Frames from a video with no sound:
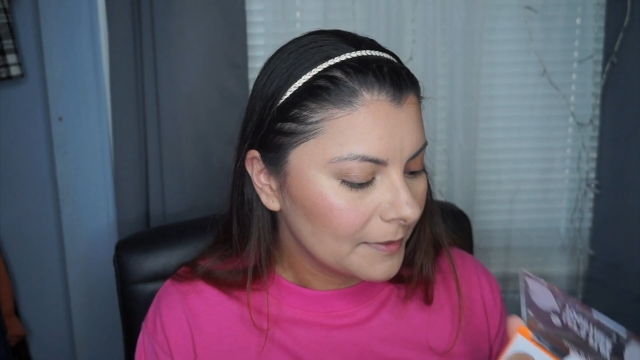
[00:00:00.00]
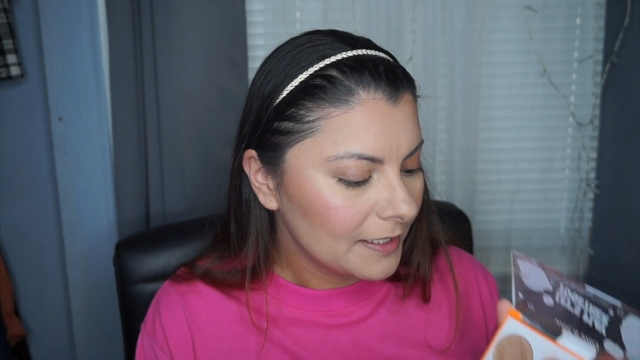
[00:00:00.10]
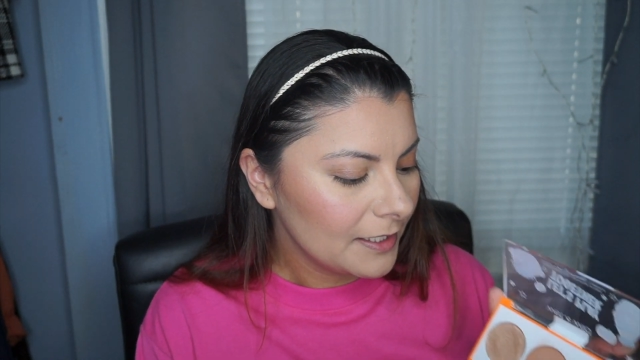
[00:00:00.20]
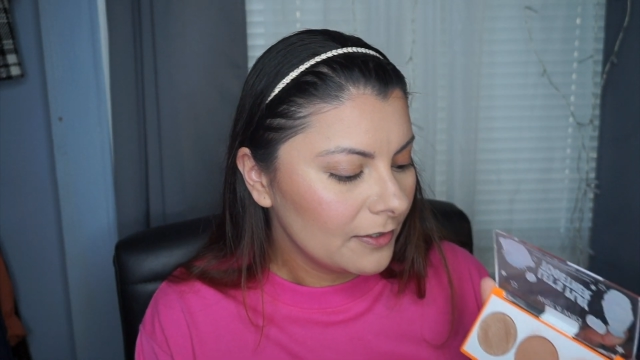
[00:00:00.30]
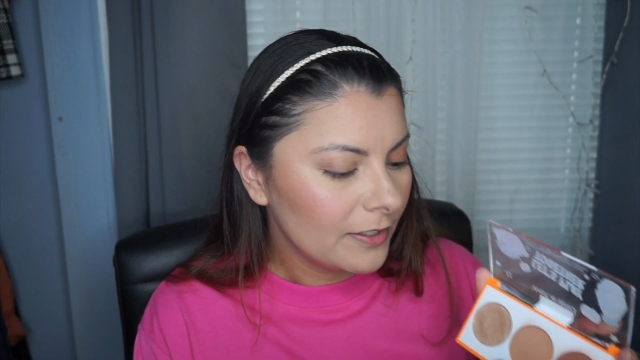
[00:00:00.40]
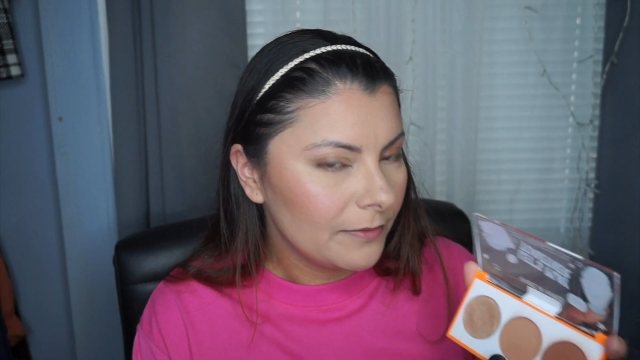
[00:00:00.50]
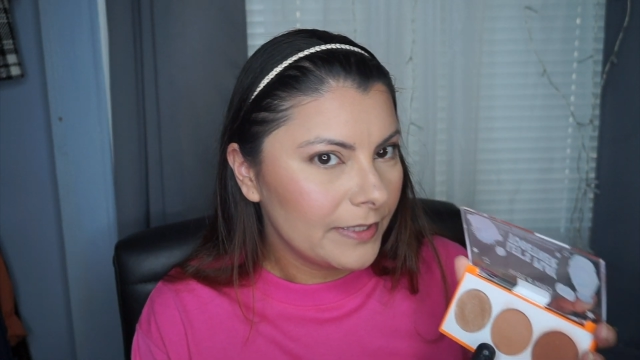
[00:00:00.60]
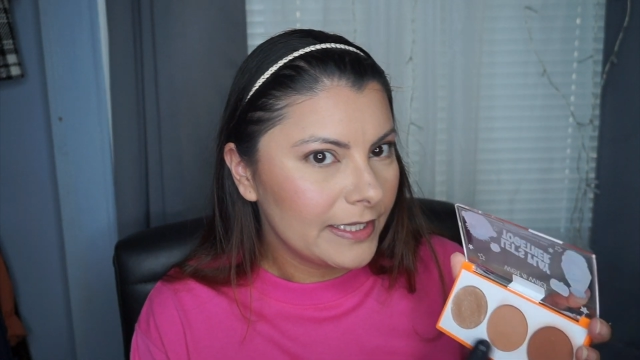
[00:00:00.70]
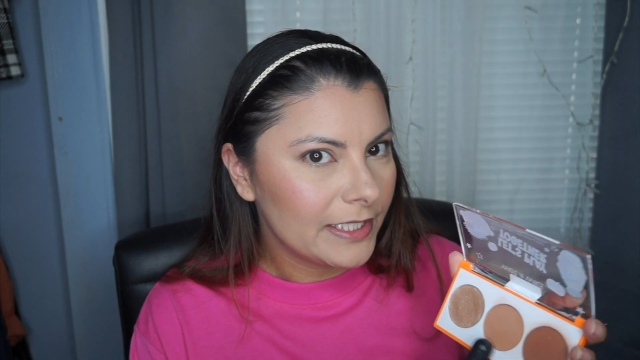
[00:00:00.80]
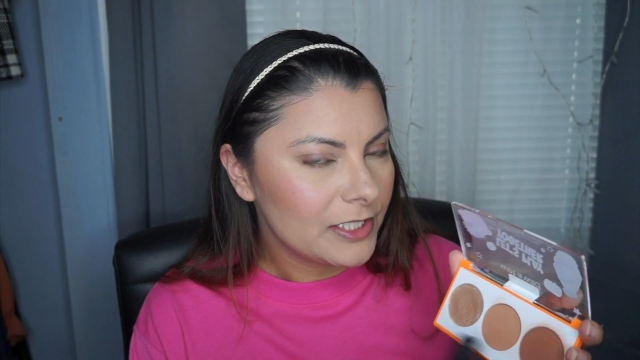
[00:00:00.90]
going to go in
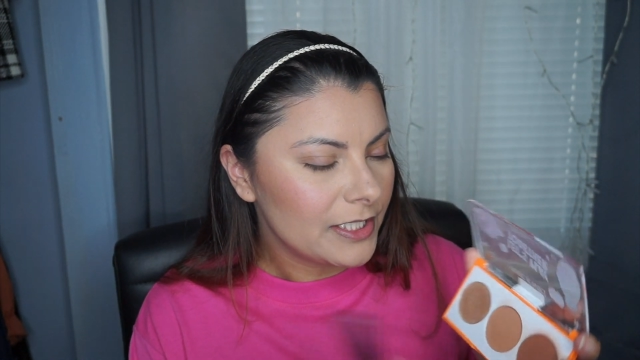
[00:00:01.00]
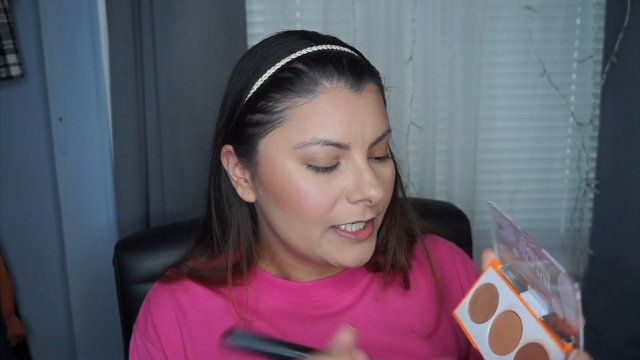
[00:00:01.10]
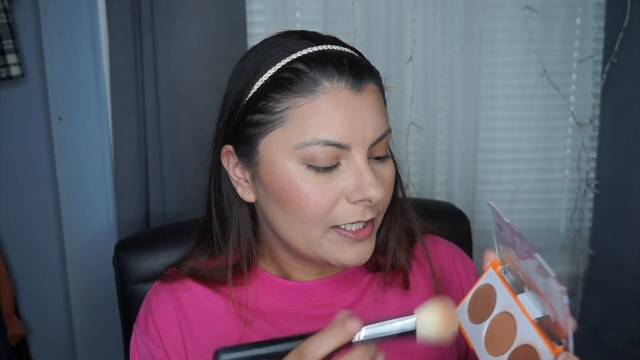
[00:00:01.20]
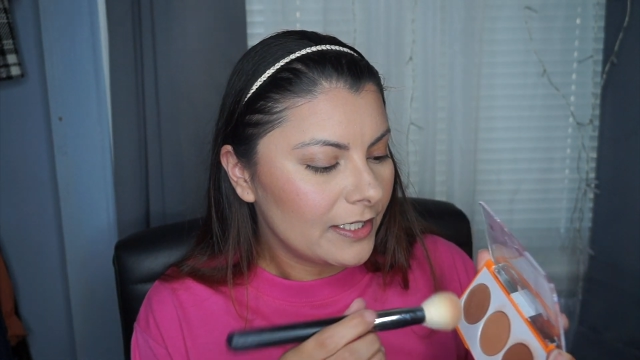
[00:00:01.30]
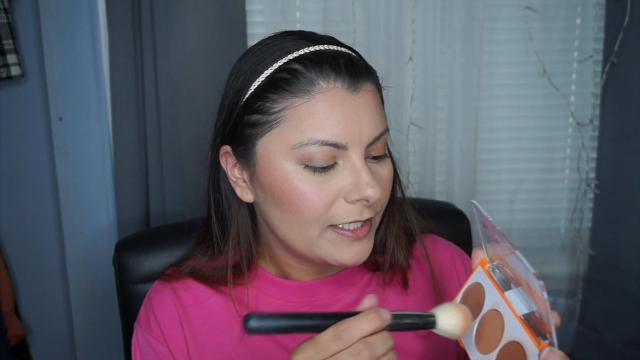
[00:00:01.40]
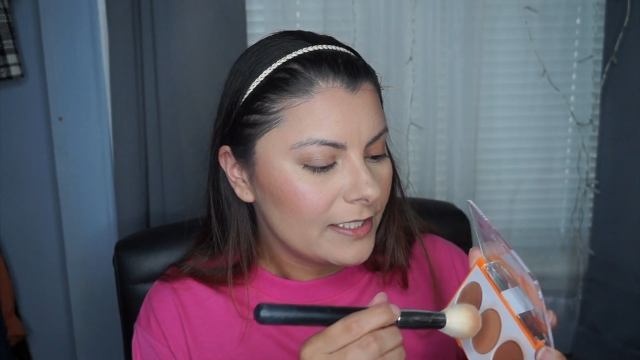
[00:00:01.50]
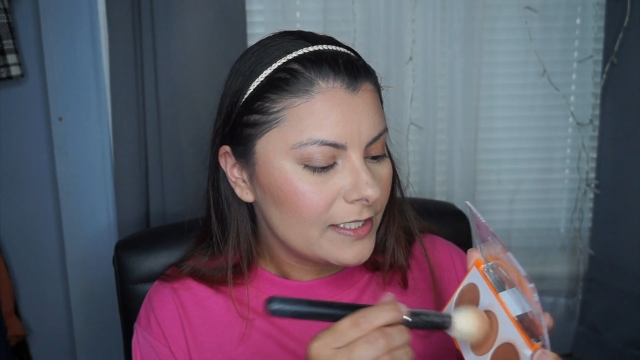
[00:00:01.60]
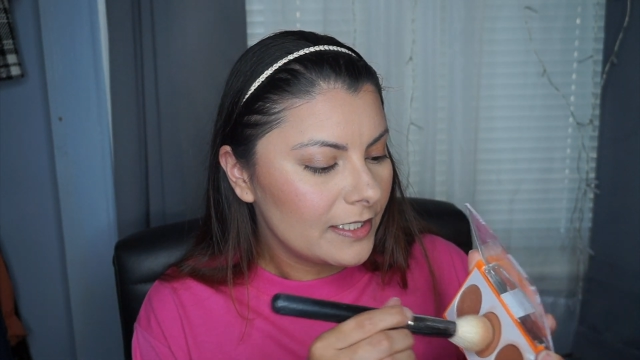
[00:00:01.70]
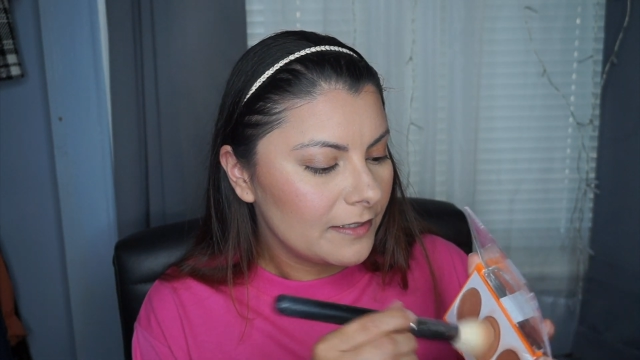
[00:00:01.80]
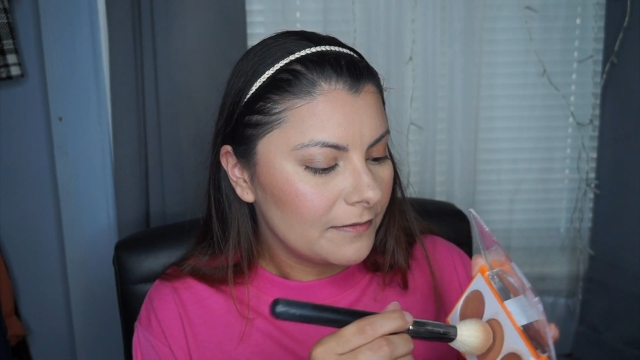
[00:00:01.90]
with this shade here. Let's
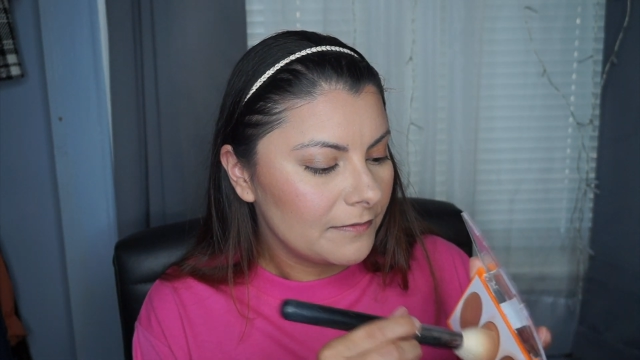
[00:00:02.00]
see.